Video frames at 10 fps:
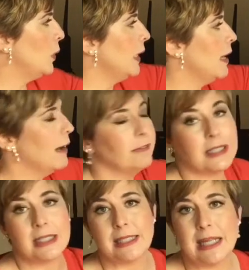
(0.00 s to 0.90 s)
have in
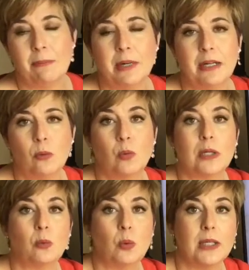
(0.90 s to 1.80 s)
summer
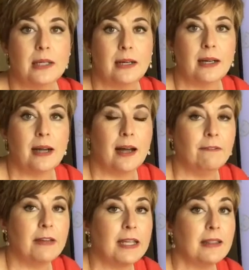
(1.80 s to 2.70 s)
when we are
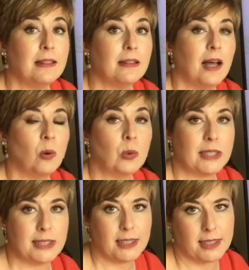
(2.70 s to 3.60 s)
having our
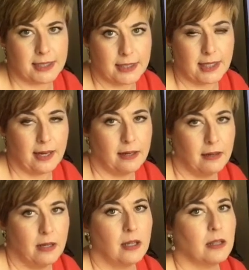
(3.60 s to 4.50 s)
siesta.
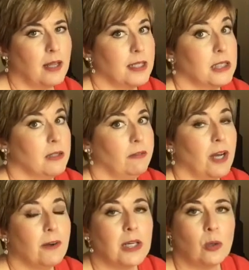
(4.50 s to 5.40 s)
That is
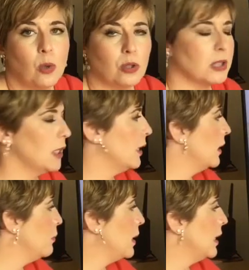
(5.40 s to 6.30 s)
very hot in the
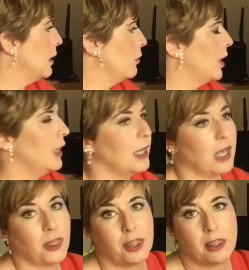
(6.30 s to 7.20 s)
middle of the day at
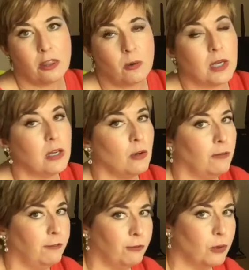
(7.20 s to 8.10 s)
3 or
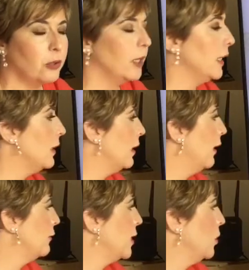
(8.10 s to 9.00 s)
4 in the
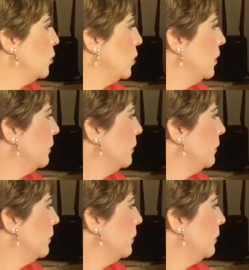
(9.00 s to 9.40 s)
afternoon.